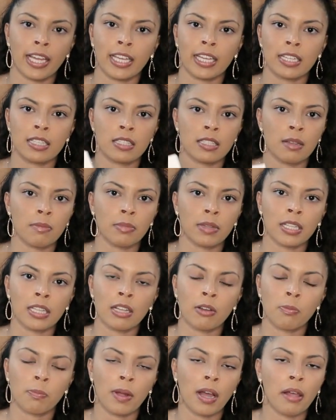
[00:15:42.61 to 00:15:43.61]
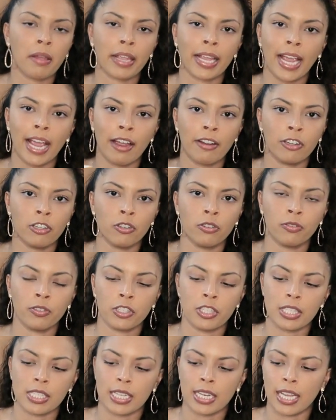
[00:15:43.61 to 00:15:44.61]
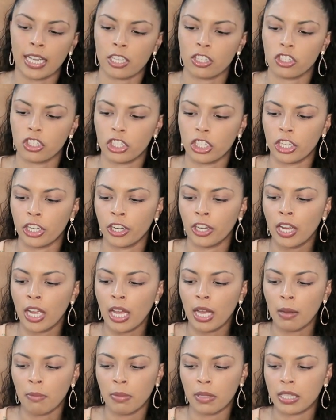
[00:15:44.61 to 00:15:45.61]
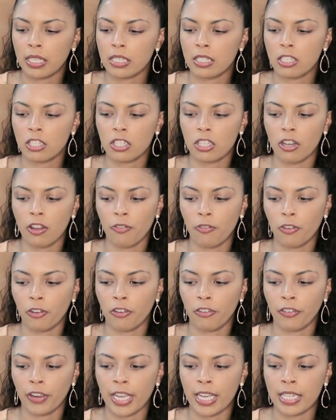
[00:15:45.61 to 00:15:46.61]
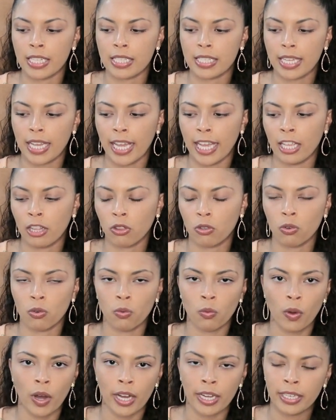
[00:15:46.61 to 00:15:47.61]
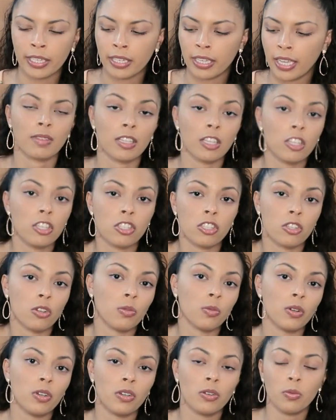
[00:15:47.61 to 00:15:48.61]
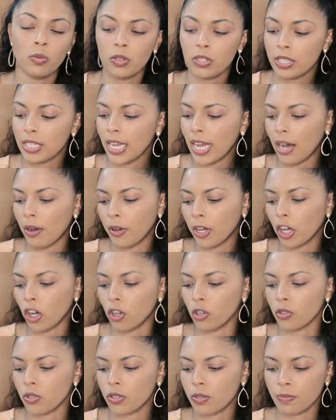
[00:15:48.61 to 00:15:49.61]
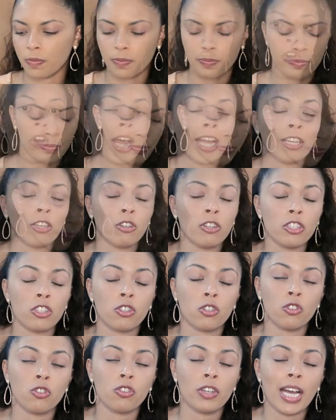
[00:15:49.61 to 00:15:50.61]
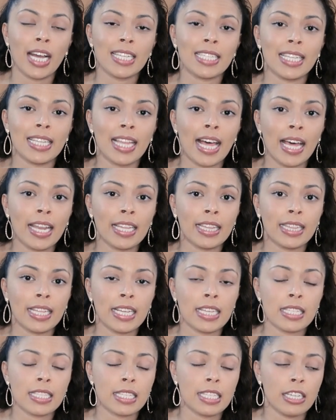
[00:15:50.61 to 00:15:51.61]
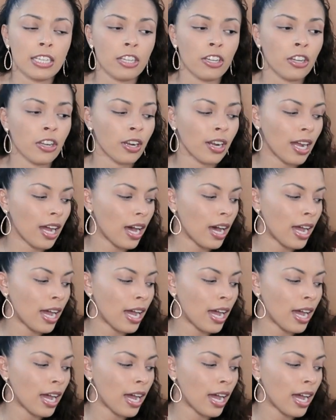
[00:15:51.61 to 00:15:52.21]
Like, it's something that will probably carry over into next year. But this is good for grades K through 1. So we'll see how it goes. So I know I showed you guys a lot of things here.